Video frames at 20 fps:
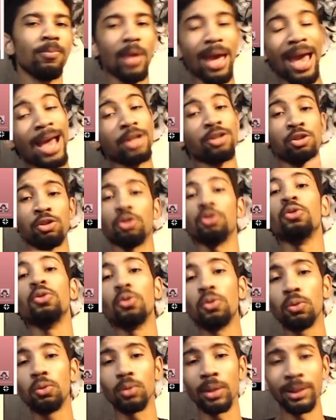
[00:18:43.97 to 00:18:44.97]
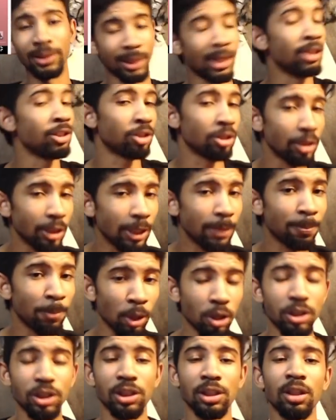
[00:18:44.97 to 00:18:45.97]
as you intentionally
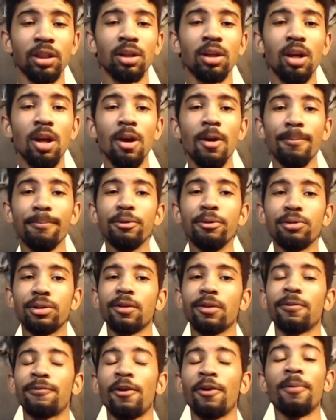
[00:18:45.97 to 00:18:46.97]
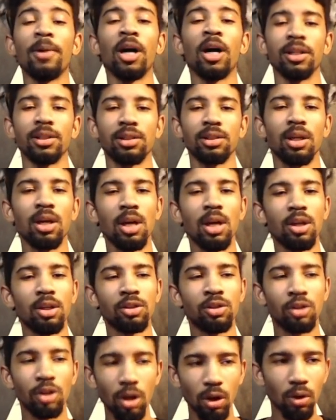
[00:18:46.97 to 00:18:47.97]
purchasing music from us.
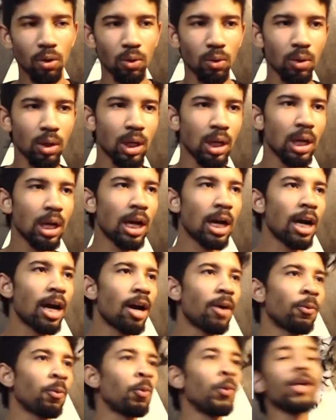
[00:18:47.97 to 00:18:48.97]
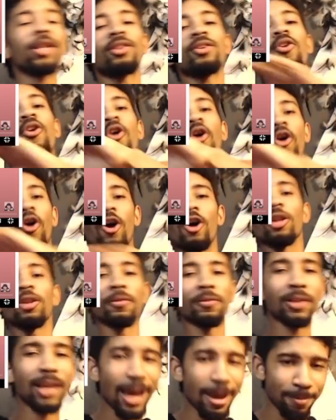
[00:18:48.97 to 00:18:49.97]
So, uh, with all
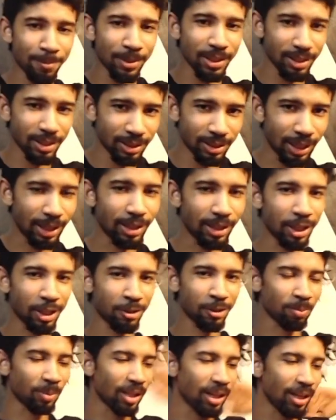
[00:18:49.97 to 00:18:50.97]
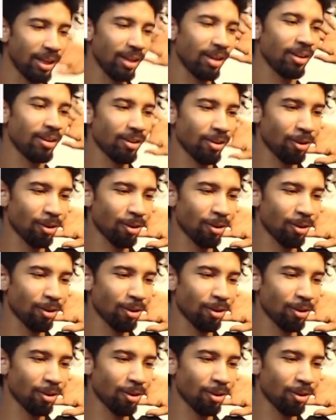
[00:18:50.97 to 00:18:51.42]
of that being said, explaining